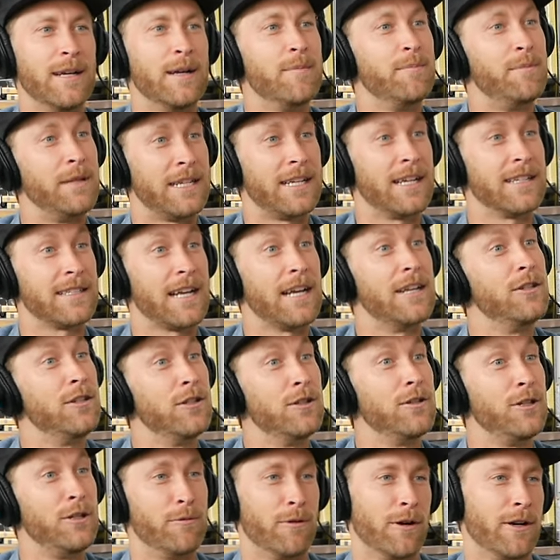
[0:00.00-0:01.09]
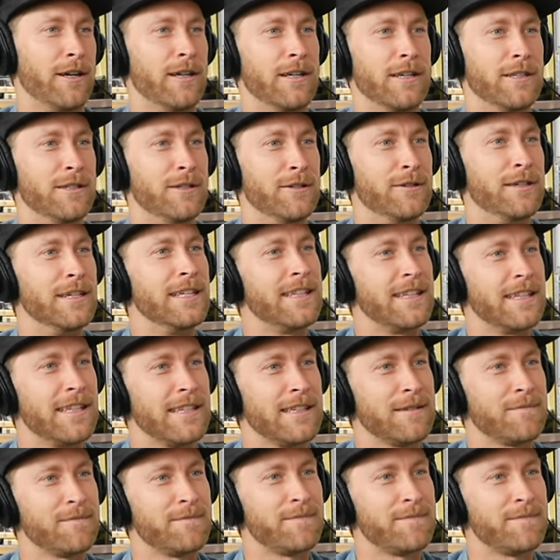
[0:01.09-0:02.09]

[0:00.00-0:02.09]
Because I knew you weren't going to do anything.